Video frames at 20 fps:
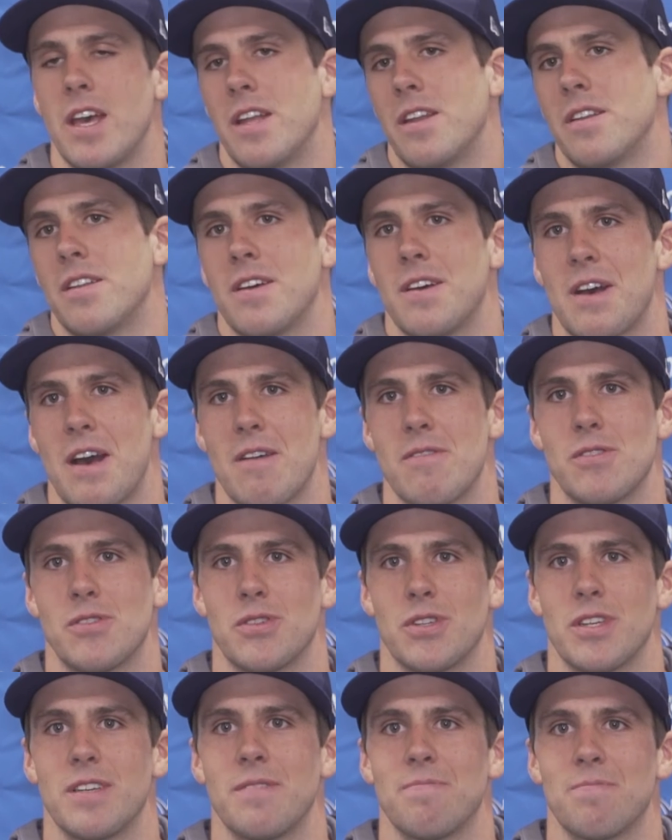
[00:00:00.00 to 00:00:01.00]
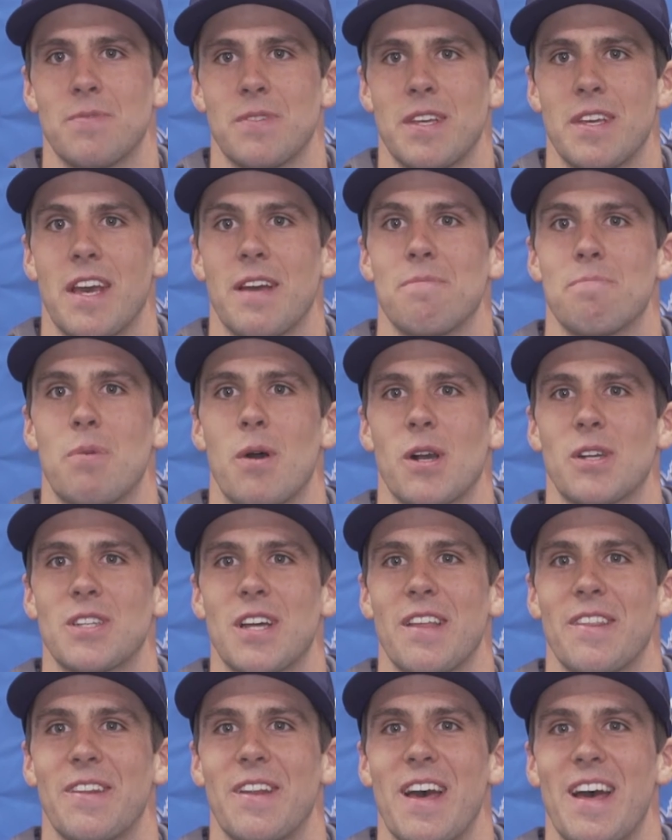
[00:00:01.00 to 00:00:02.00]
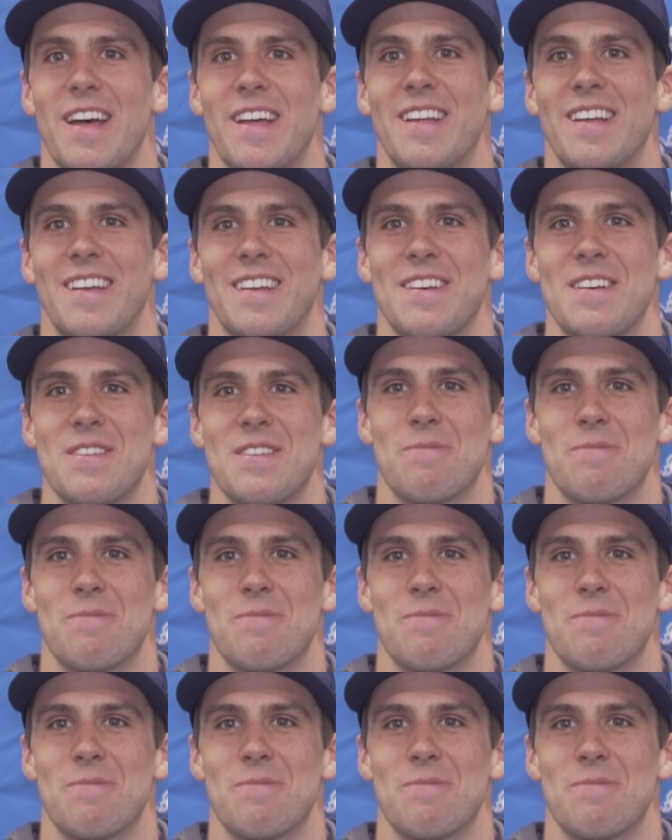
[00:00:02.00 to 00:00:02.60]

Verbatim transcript: and obviously, getting pucks on net,